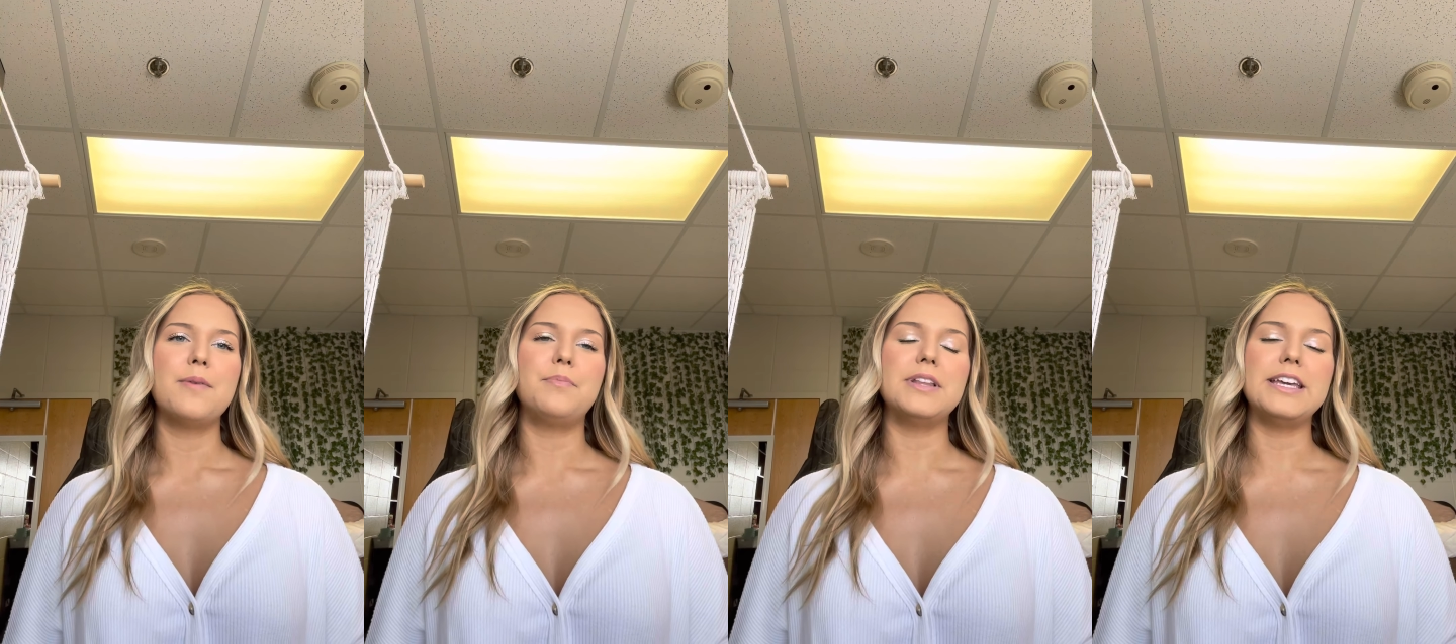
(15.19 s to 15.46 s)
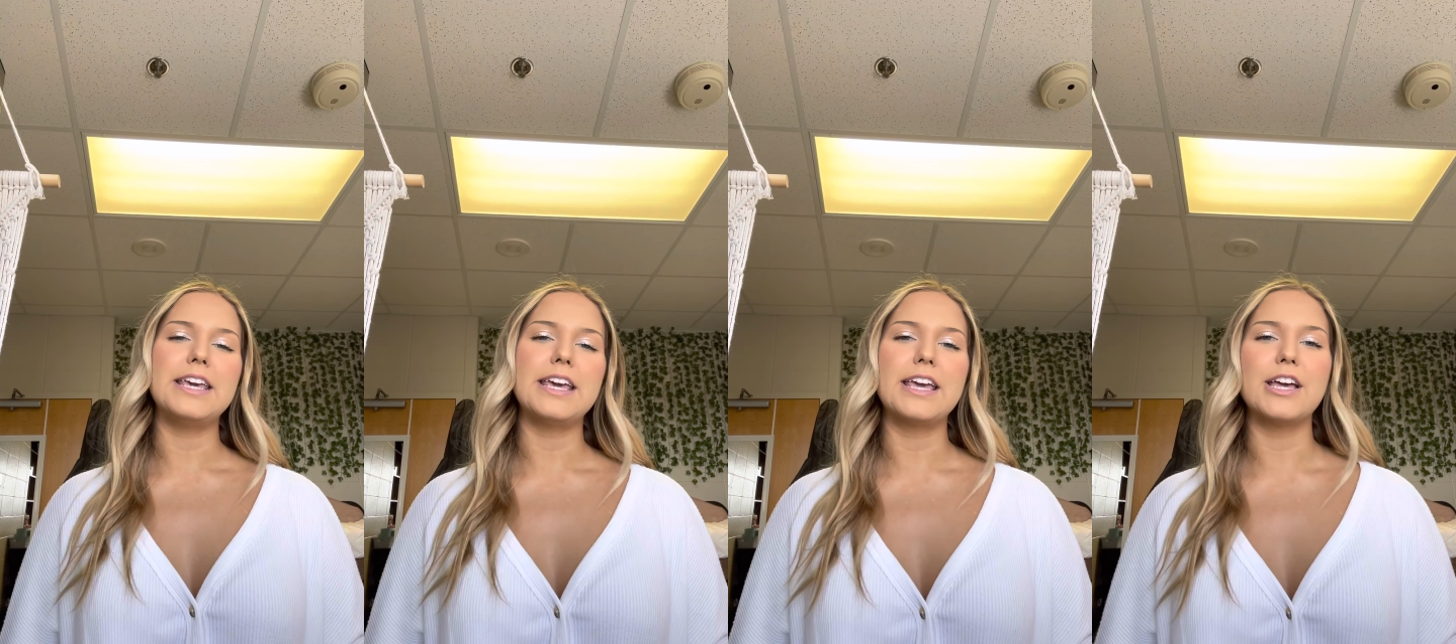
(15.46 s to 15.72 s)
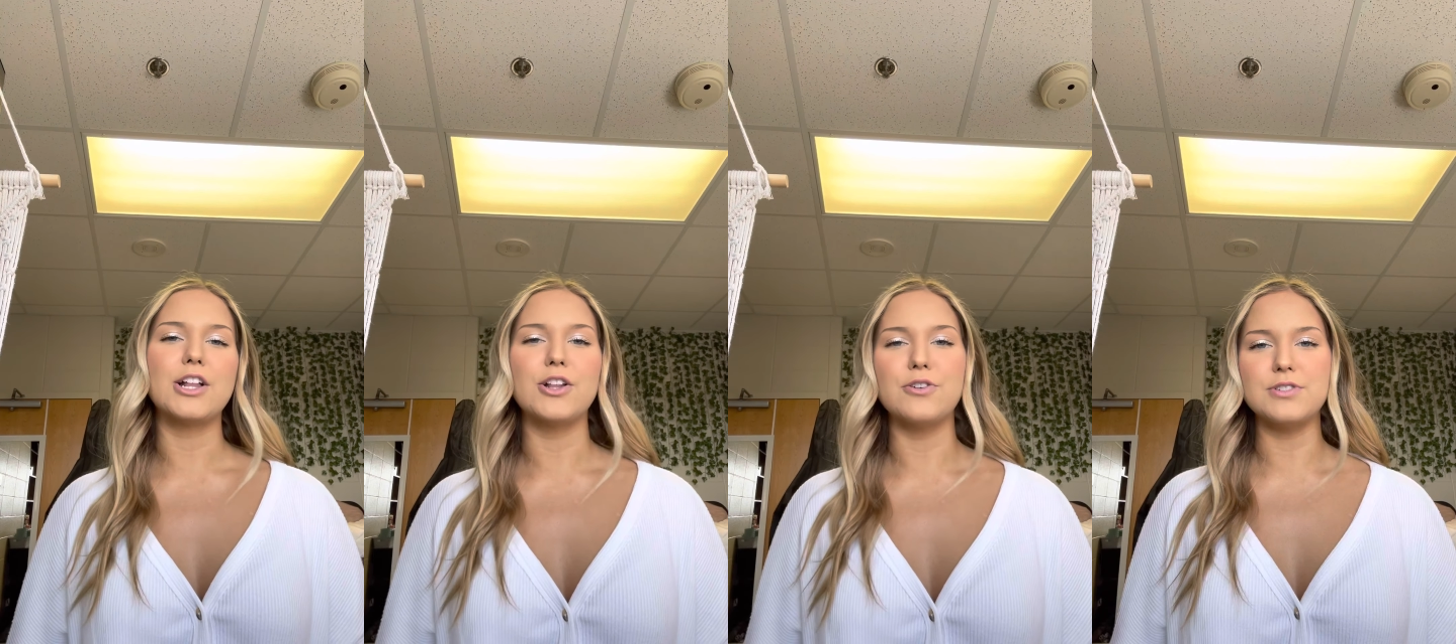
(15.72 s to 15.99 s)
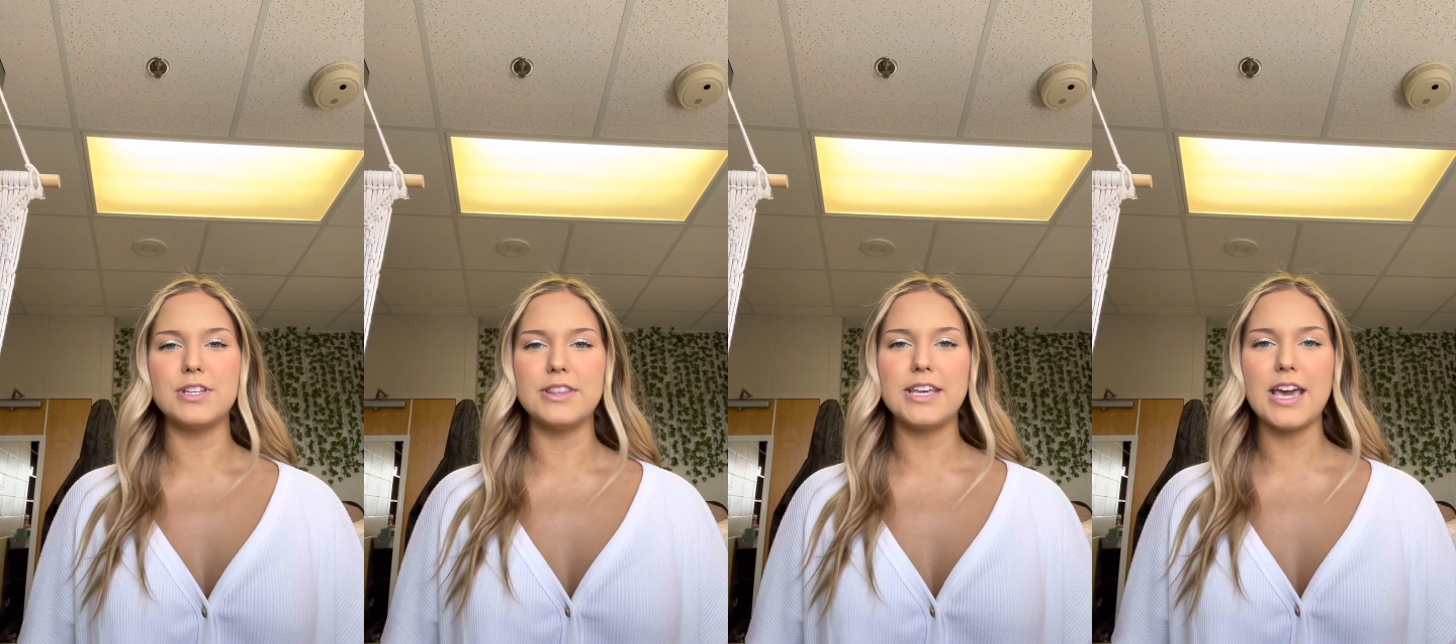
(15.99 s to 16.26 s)
blinking and
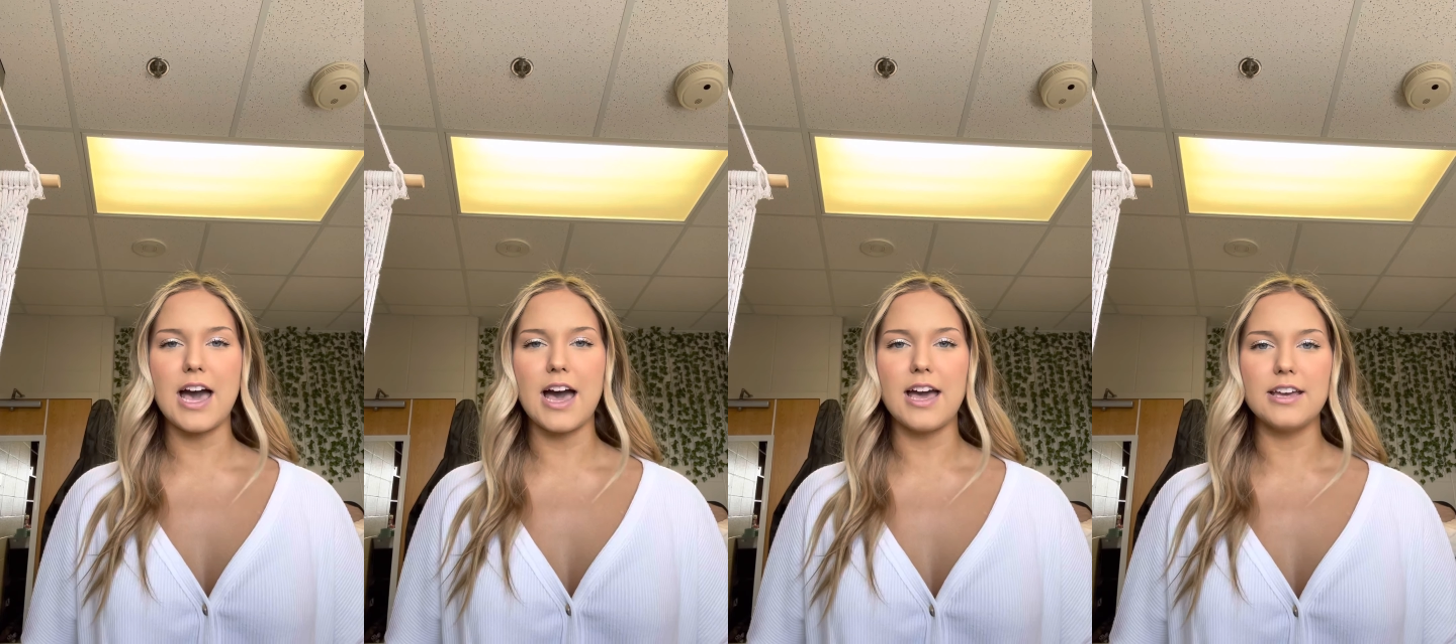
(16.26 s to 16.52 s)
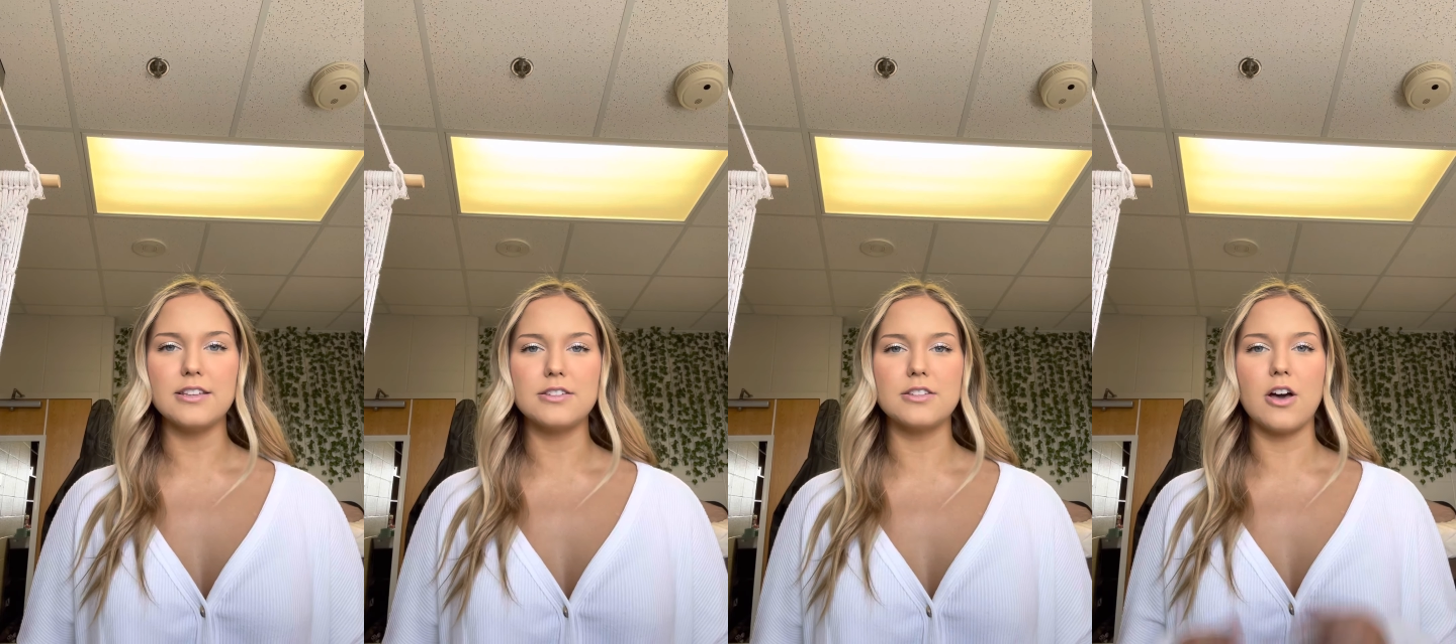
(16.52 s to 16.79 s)
closing the eyes.